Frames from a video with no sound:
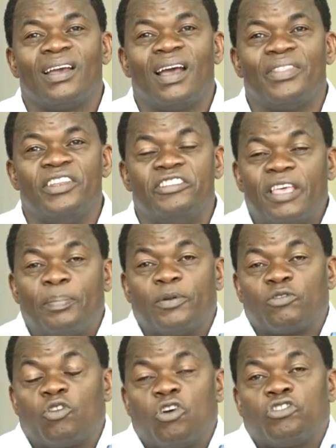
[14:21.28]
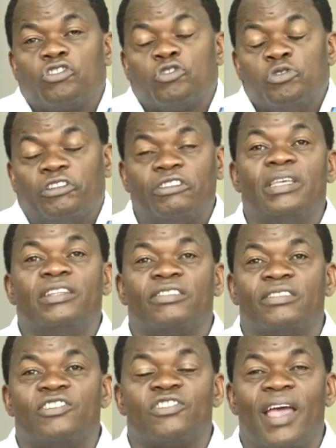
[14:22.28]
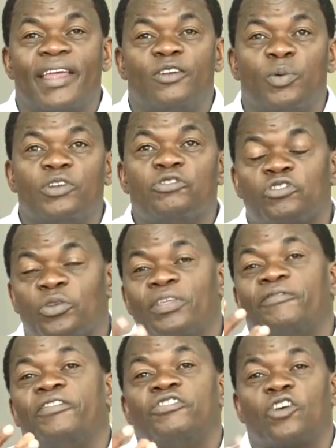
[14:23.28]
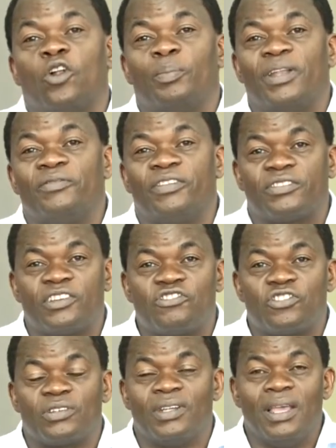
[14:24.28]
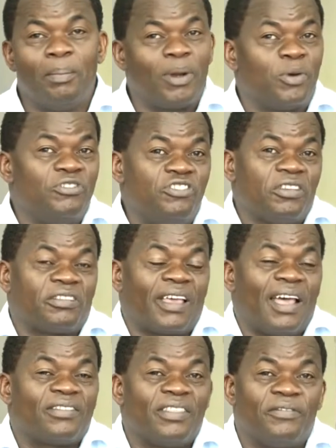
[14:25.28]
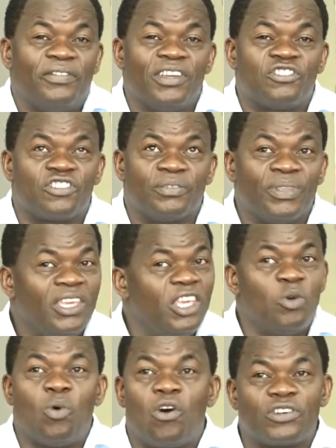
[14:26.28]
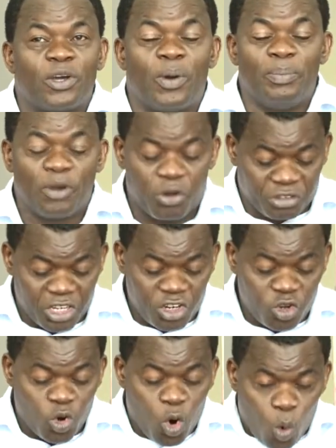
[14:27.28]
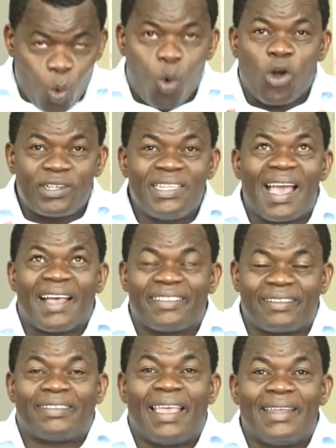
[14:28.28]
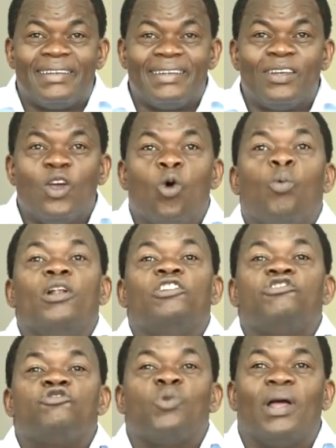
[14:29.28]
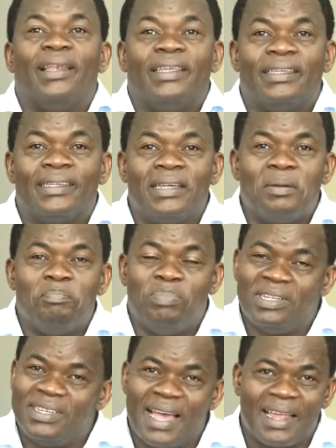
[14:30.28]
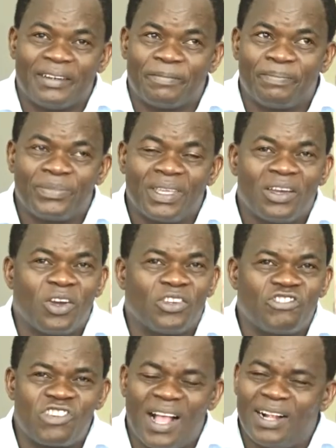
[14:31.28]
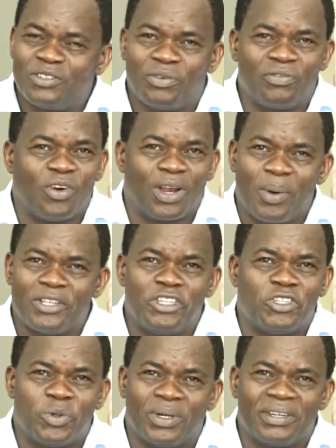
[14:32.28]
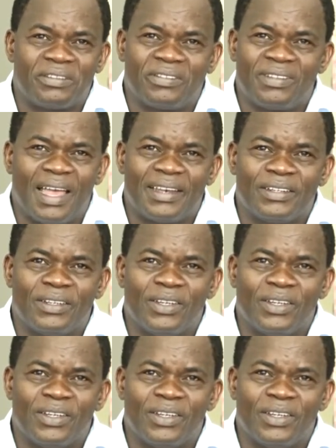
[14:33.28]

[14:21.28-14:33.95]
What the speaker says: The disciples got to see it's dried when you saw the physical manifestation. But when Jesus cursed the fig tree, he walked away because he knew what he has said will surely be done. Child of God, I want you to understand.